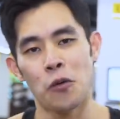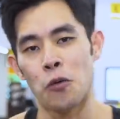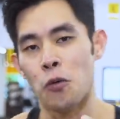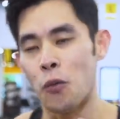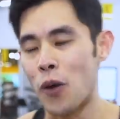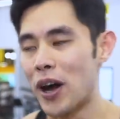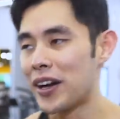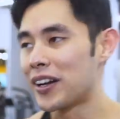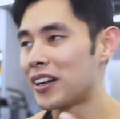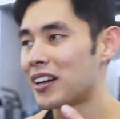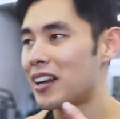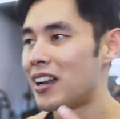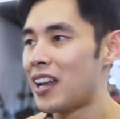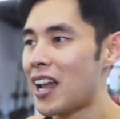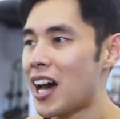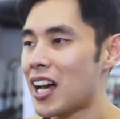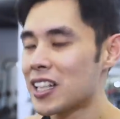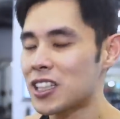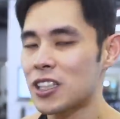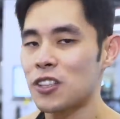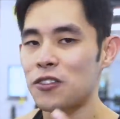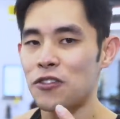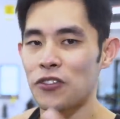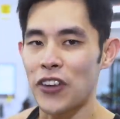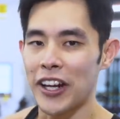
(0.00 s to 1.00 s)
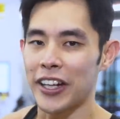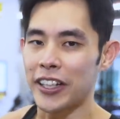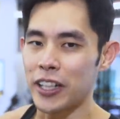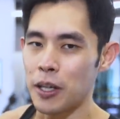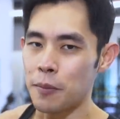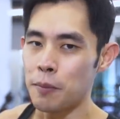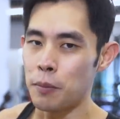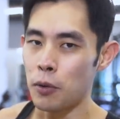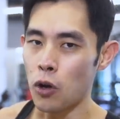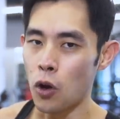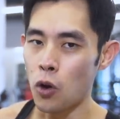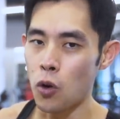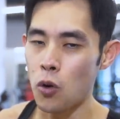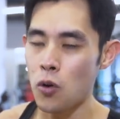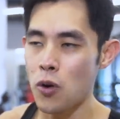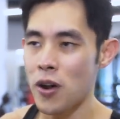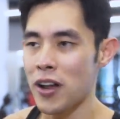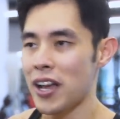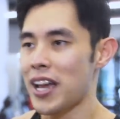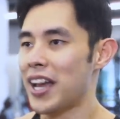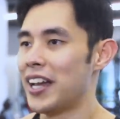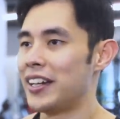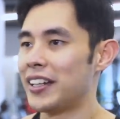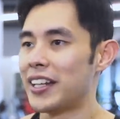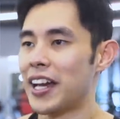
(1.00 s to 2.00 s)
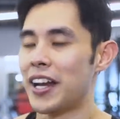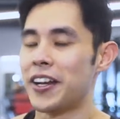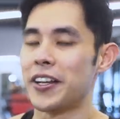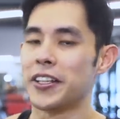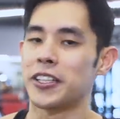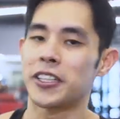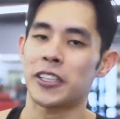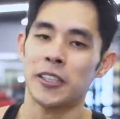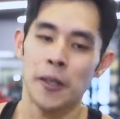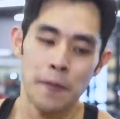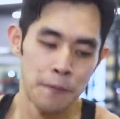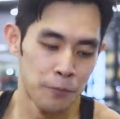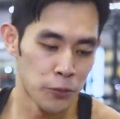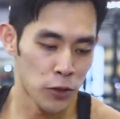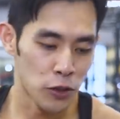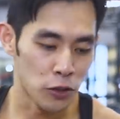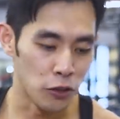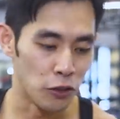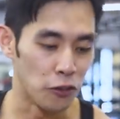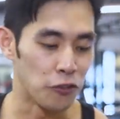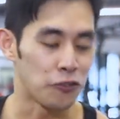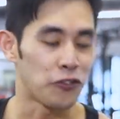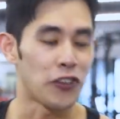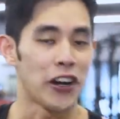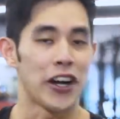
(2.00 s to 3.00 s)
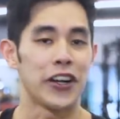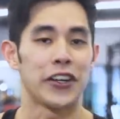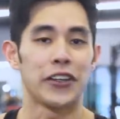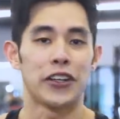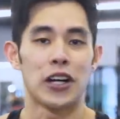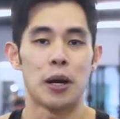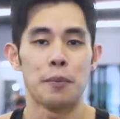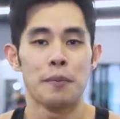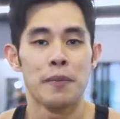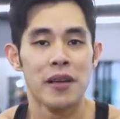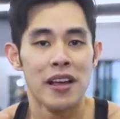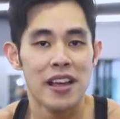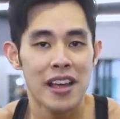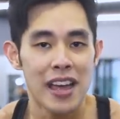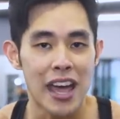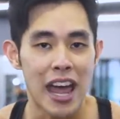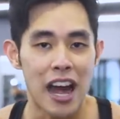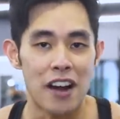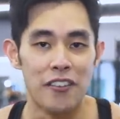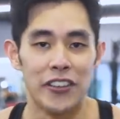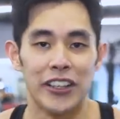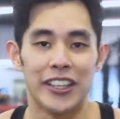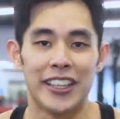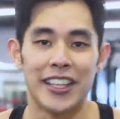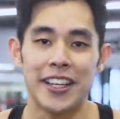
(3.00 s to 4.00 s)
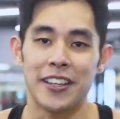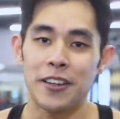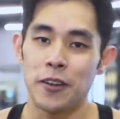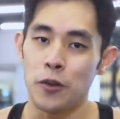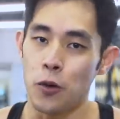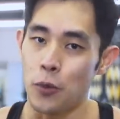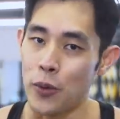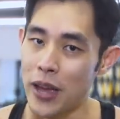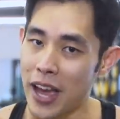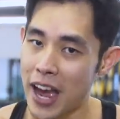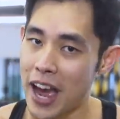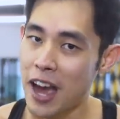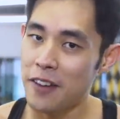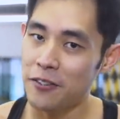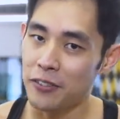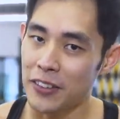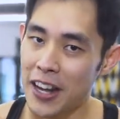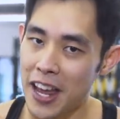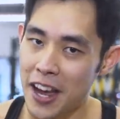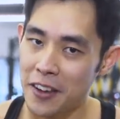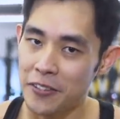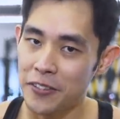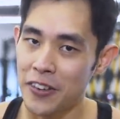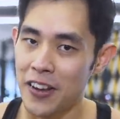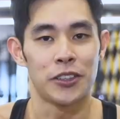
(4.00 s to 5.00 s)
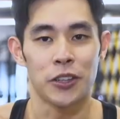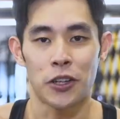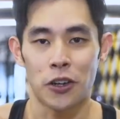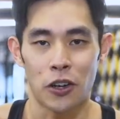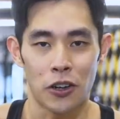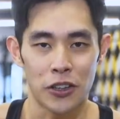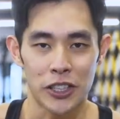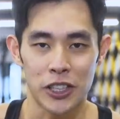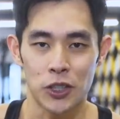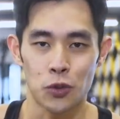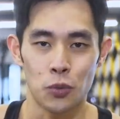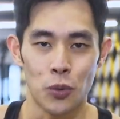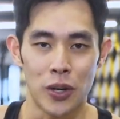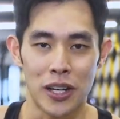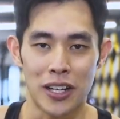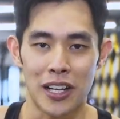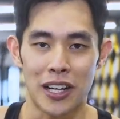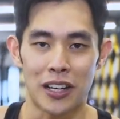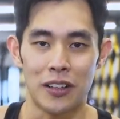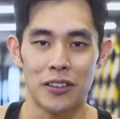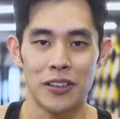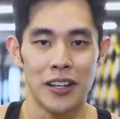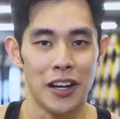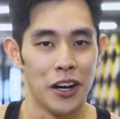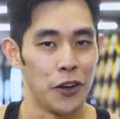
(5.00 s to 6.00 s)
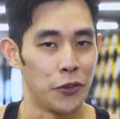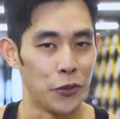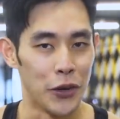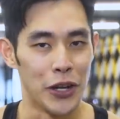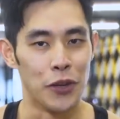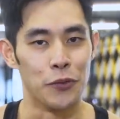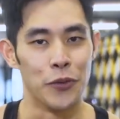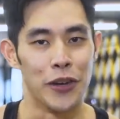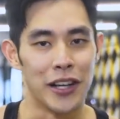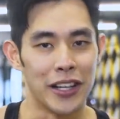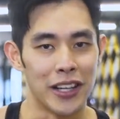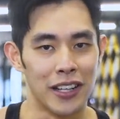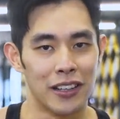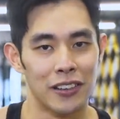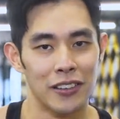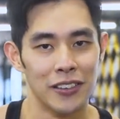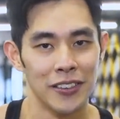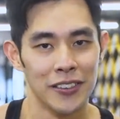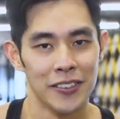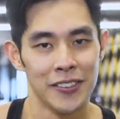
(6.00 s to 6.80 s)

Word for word: one last final blow and that is to fire up everything we have left to call this workout a great workout.